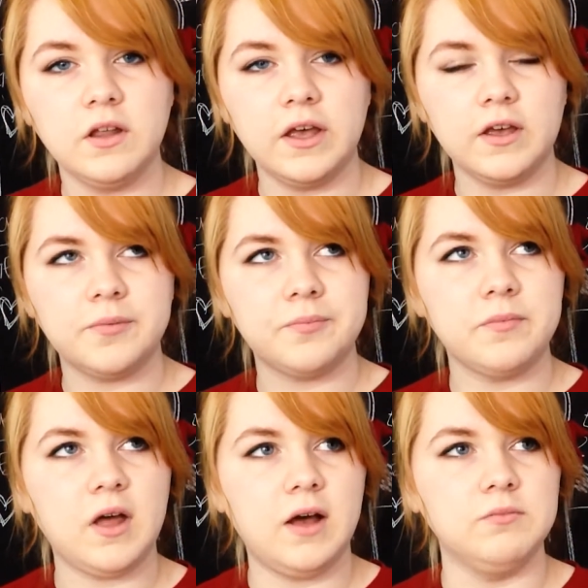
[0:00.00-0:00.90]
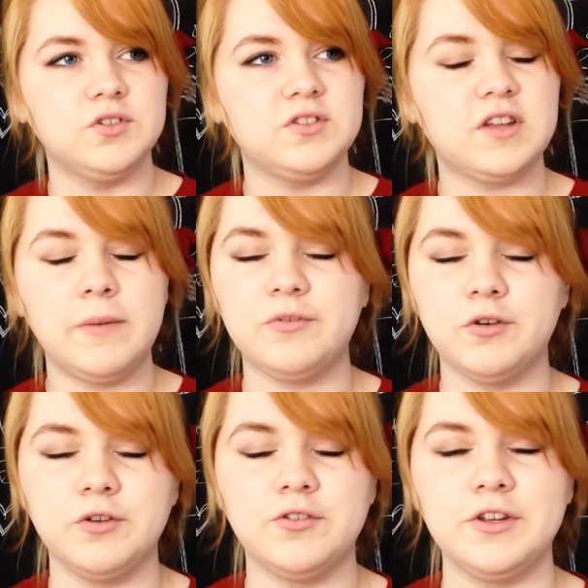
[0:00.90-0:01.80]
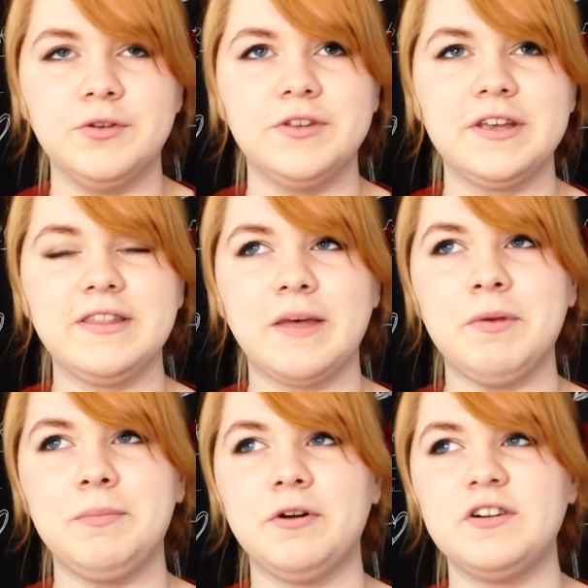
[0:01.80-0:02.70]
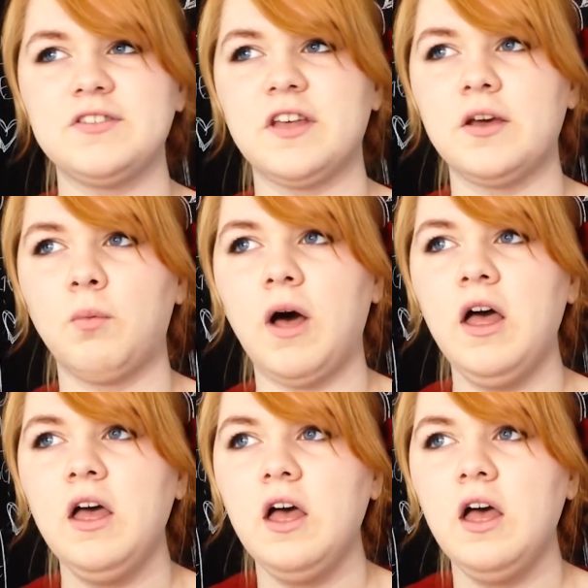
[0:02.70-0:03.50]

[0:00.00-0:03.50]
Like, I'm so used to using it that people are just like, what?